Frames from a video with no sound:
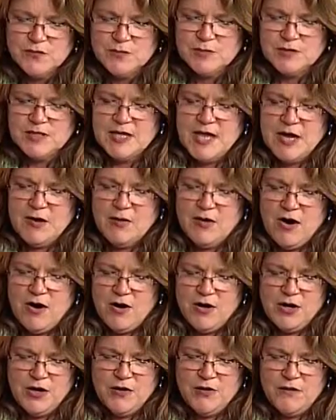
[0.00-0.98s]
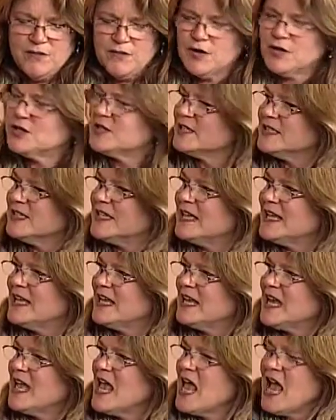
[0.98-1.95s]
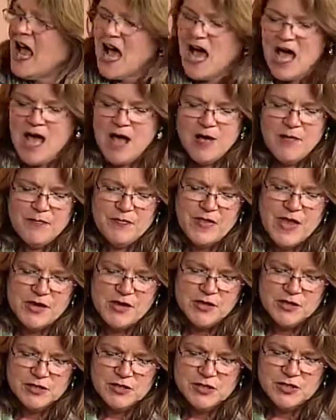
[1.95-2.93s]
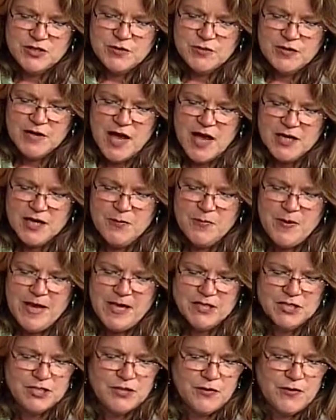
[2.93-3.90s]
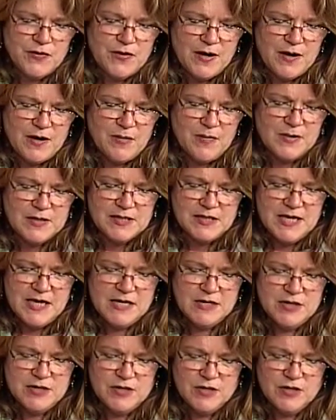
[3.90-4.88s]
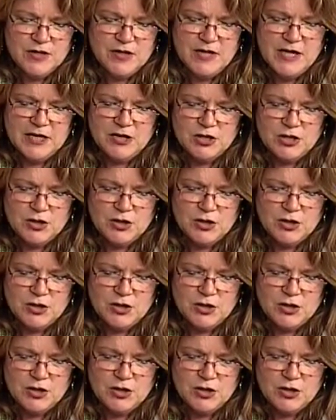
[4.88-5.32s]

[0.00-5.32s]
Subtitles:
from Sacred Heart University. Mm-hmm. You're a student occupational therapist intern at